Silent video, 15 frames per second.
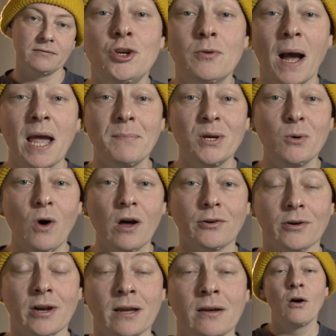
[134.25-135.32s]
You might be
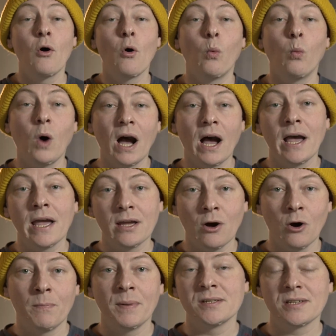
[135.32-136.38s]
wondering, why
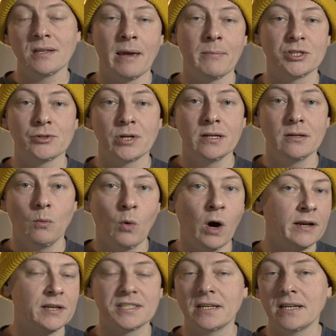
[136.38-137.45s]
Open Telemetry. Why
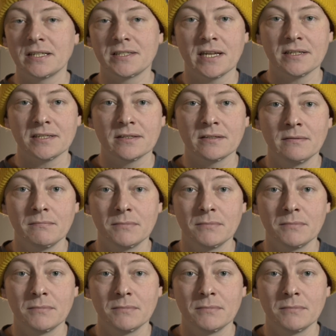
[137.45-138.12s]
does it exist?